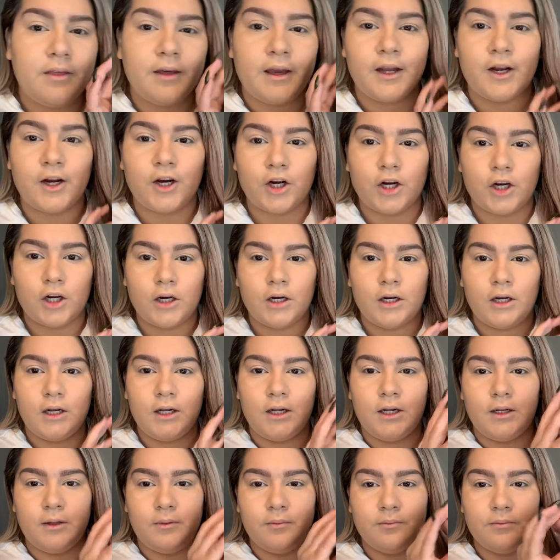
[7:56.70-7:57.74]

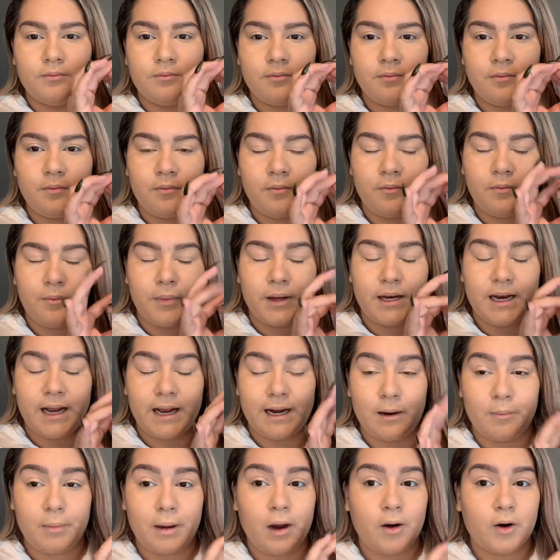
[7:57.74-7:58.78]
Their
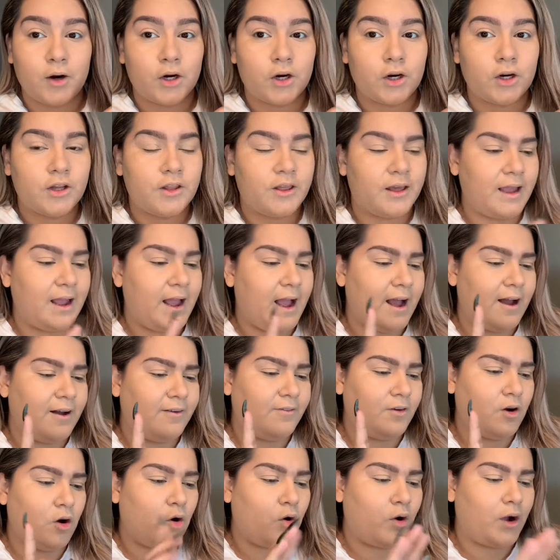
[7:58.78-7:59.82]
banana powder. They have
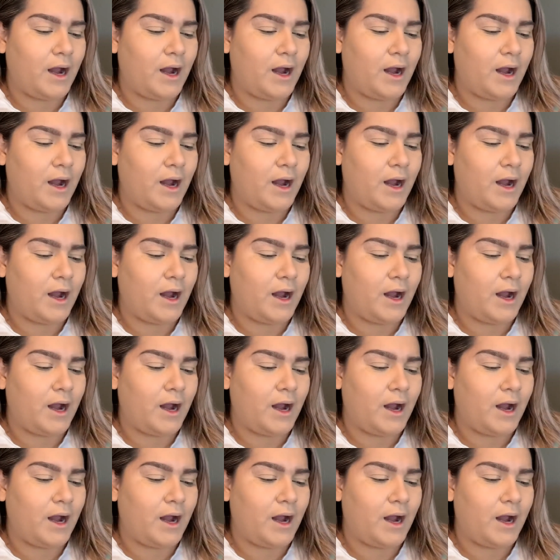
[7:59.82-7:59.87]
all